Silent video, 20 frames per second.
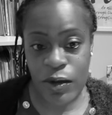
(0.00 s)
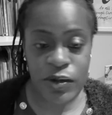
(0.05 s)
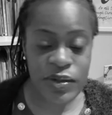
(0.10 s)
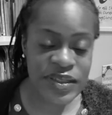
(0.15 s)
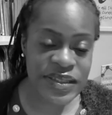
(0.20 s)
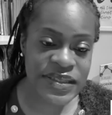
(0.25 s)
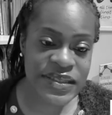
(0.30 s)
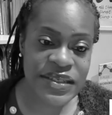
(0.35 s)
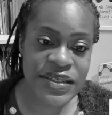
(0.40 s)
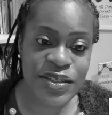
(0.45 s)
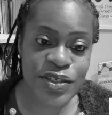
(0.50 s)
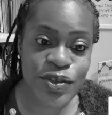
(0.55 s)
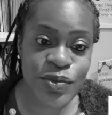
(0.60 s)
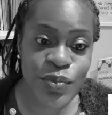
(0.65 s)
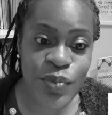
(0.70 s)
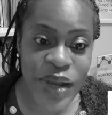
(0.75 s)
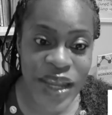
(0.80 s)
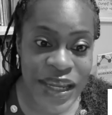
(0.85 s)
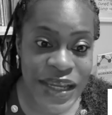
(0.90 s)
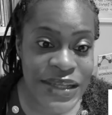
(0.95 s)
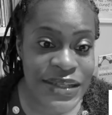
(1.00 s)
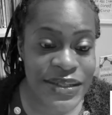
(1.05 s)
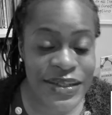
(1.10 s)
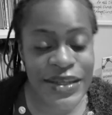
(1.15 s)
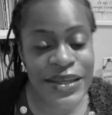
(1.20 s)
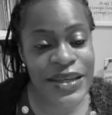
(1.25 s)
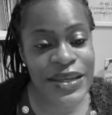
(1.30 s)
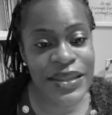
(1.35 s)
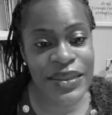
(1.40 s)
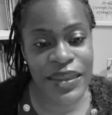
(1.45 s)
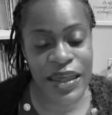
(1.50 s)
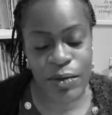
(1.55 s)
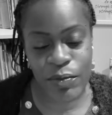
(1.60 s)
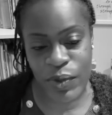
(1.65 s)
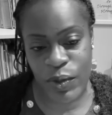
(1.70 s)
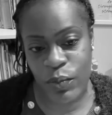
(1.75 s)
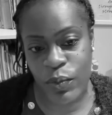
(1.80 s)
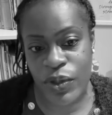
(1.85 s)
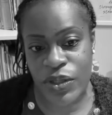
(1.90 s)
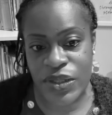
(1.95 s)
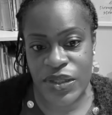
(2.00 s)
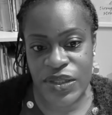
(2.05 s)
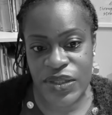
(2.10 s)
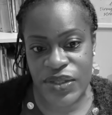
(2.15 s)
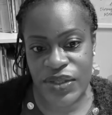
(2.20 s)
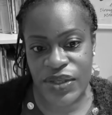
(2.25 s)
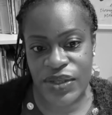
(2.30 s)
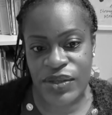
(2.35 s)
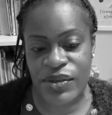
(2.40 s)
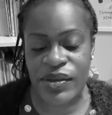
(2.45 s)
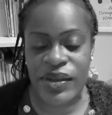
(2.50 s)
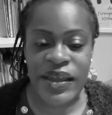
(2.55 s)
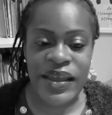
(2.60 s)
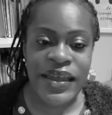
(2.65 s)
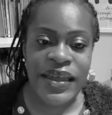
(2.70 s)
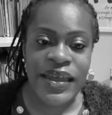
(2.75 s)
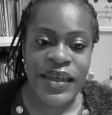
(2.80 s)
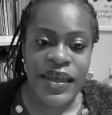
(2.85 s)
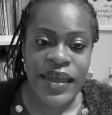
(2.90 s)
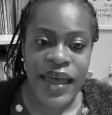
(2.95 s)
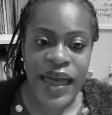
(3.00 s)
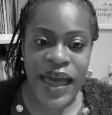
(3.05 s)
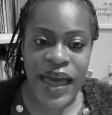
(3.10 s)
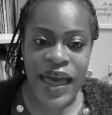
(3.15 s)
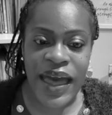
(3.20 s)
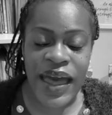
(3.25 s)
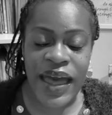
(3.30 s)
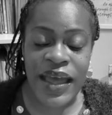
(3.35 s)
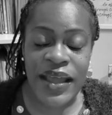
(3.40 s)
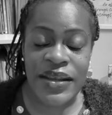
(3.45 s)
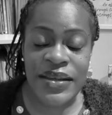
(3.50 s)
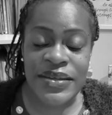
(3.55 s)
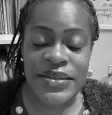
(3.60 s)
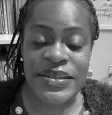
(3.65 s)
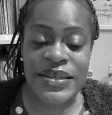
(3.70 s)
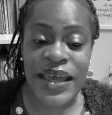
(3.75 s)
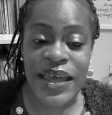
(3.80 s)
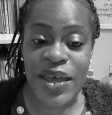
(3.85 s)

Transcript: or situation that we want to, and